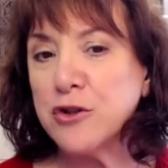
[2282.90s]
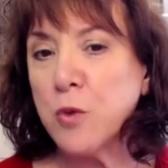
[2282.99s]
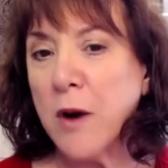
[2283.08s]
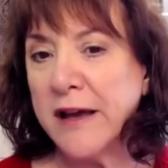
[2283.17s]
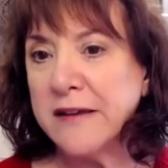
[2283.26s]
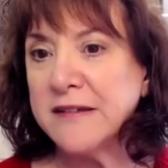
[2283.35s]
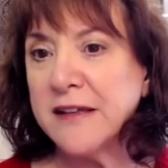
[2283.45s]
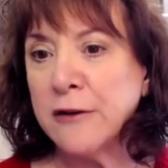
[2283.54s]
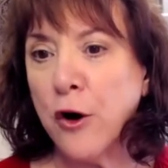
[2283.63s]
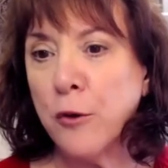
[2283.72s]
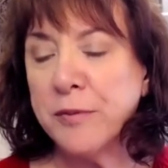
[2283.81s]
twice
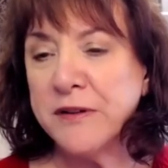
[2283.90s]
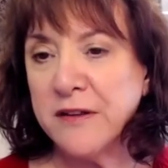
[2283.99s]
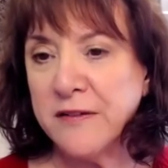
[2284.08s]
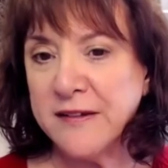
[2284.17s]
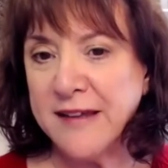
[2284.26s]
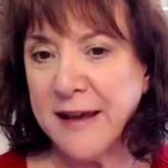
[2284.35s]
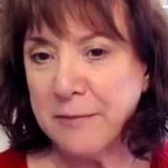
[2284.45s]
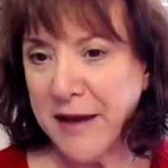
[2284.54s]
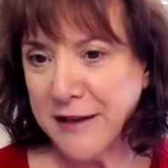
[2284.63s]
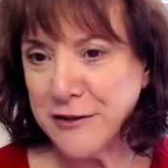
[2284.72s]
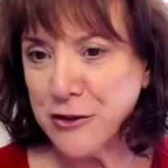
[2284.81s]
and opened to the same
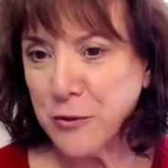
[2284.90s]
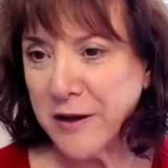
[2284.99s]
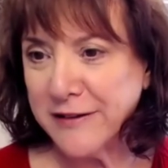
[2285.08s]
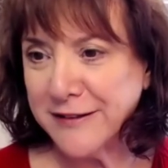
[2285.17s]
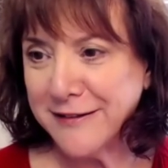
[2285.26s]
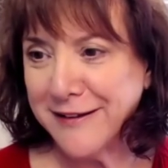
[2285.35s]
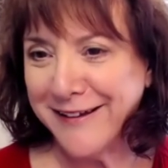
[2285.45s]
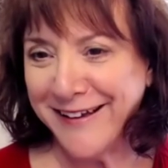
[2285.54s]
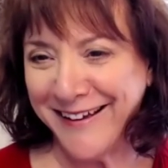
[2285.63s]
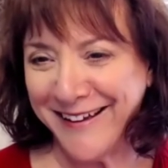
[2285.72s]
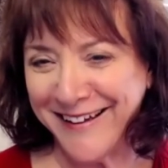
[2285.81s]
page twice.
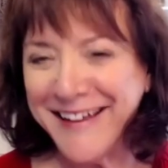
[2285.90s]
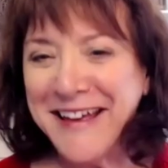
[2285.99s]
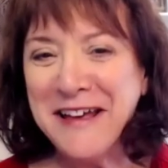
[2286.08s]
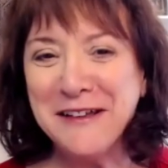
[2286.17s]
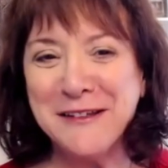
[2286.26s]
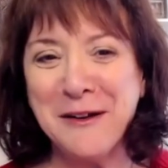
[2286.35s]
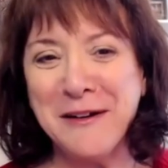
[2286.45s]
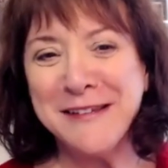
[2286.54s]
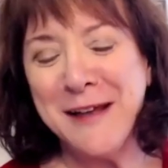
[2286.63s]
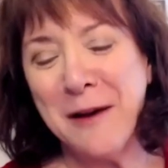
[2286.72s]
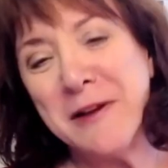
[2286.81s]
So
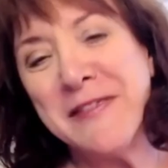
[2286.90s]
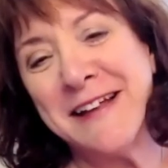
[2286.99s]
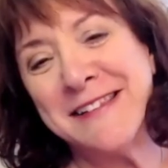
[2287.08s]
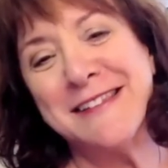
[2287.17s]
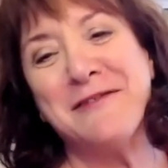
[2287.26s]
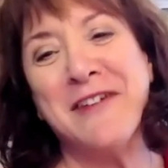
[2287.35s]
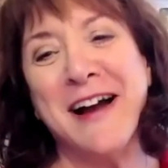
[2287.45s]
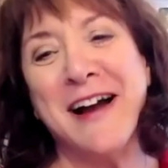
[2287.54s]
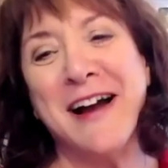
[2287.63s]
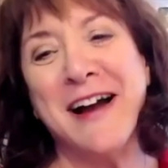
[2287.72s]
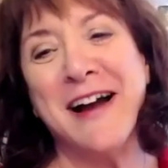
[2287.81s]
as someone that's
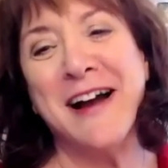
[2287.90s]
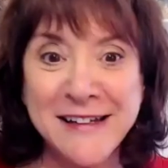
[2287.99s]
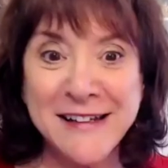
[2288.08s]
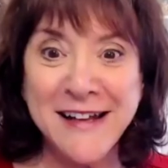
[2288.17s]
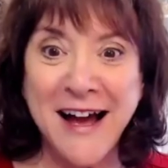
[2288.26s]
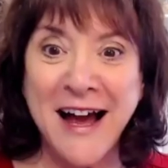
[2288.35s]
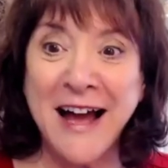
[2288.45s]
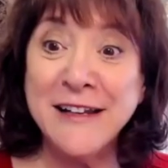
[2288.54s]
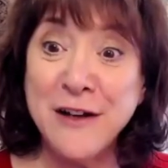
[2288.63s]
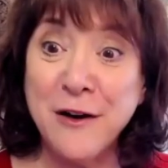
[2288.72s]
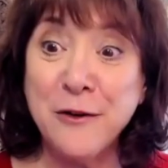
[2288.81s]
divinely guided,
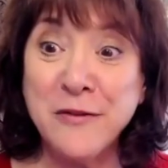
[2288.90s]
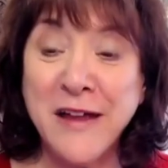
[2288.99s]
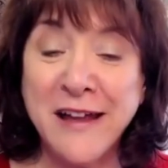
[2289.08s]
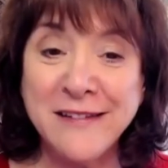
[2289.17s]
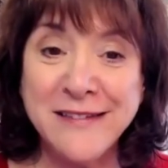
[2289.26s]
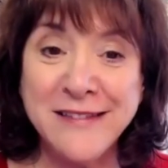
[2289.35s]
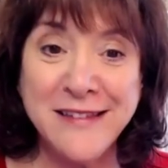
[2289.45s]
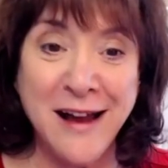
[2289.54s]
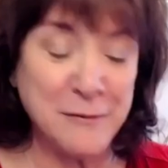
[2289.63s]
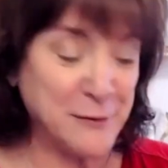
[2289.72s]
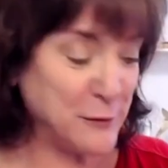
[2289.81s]
I know that
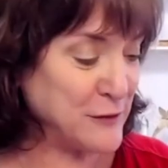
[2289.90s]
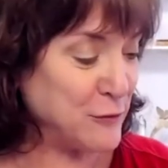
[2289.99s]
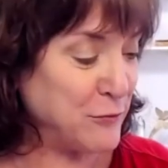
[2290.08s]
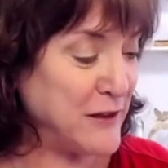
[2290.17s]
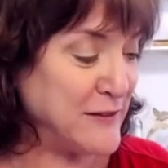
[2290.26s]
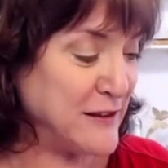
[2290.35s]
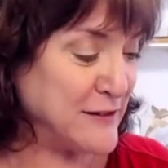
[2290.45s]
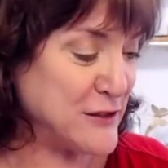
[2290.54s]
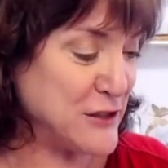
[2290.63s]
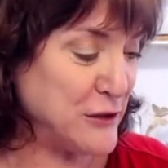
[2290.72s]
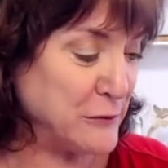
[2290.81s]
I'm supposed to read this
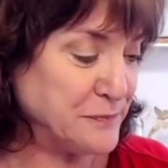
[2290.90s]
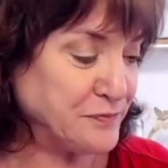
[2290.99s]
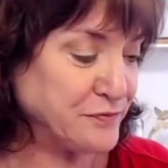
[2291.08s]
to you.